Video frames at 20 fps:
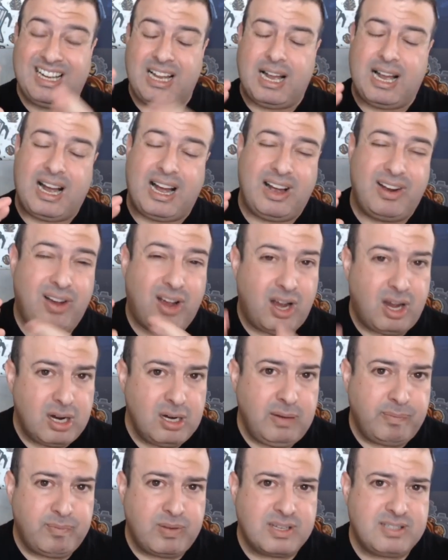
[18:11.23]
I
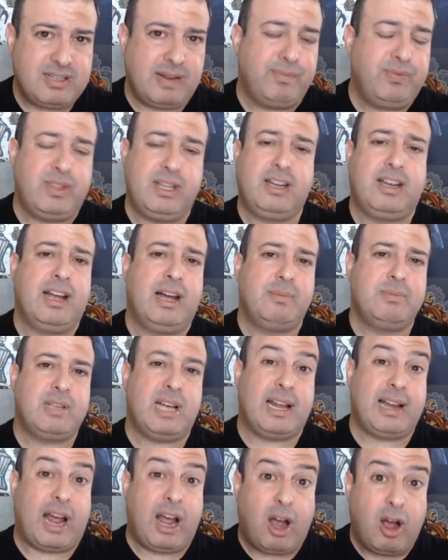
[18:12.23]
hope something comes
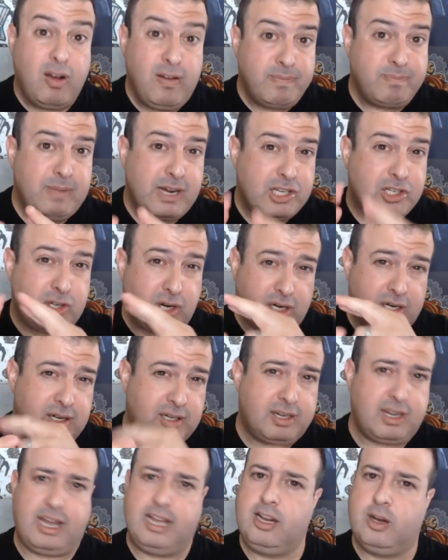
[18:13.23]
out. I hope my chocolate
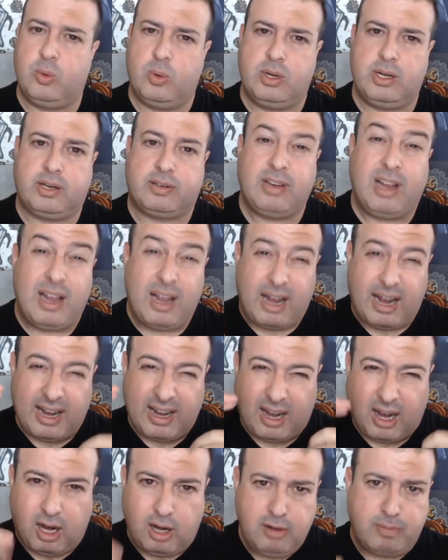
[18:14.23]
cake works. I
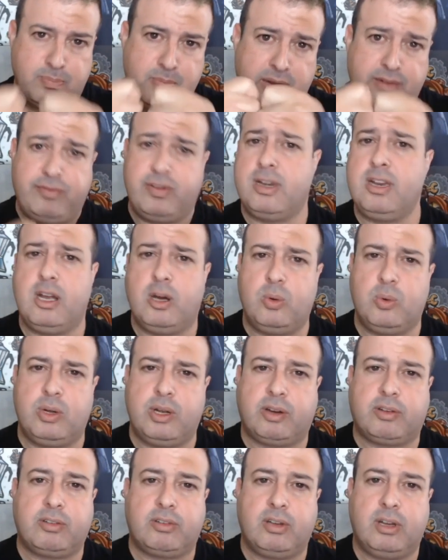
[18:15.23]
hope my video
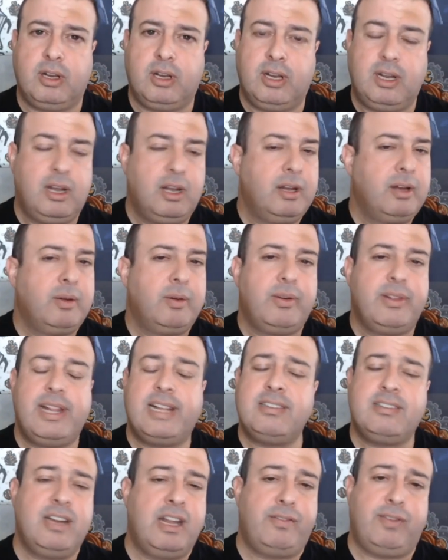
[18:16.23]
works.
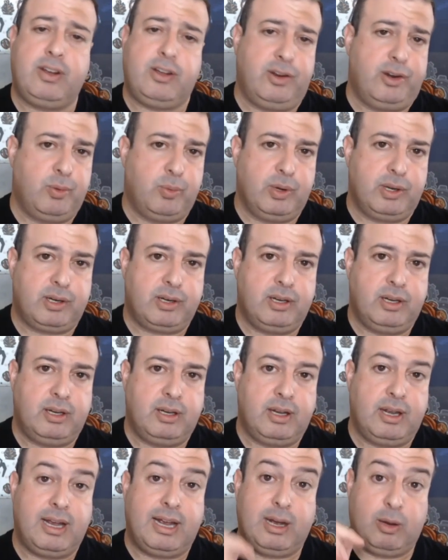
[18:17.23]
That's never going to work.
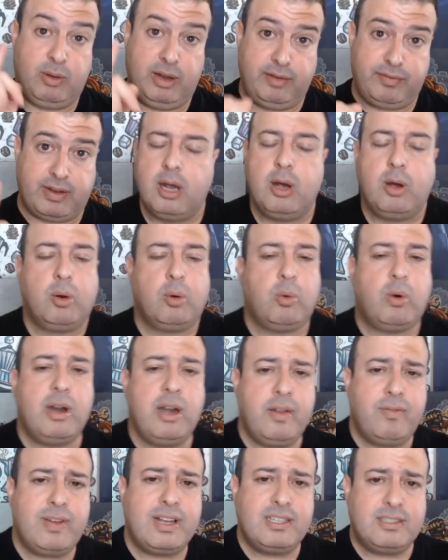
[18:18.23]
However, what
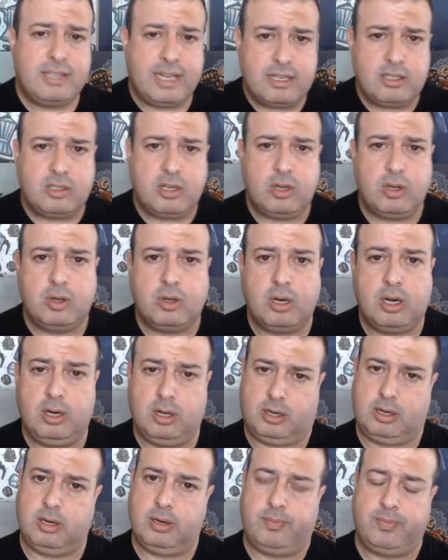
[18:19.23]
if I said to you,
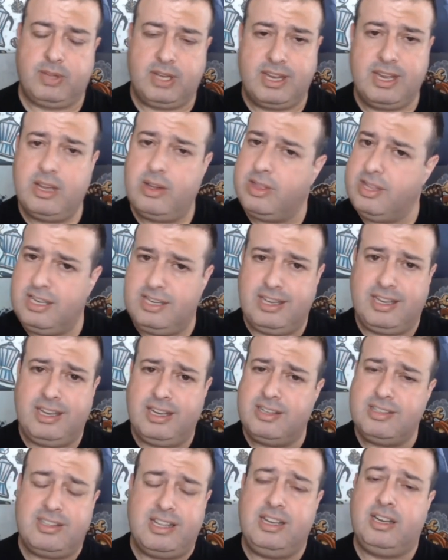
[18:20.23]
look, here are the,
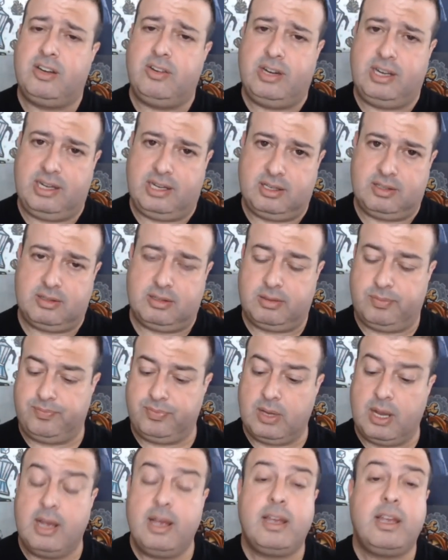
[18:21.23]
here's the ingredients.
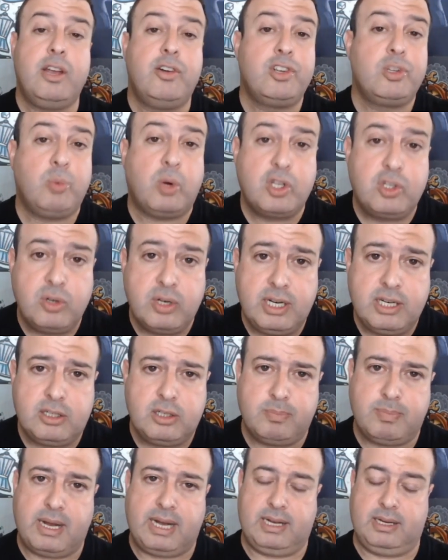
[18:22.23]
Here is what you need to
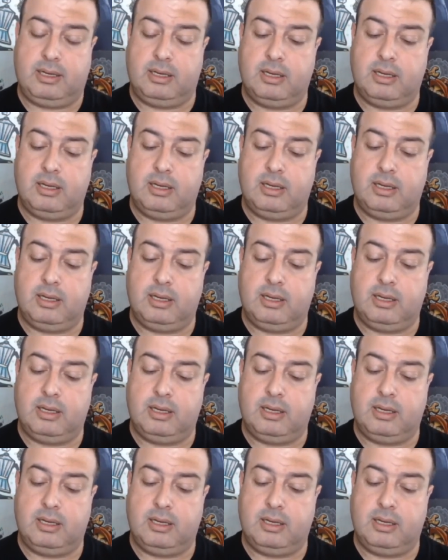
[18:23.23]
buy.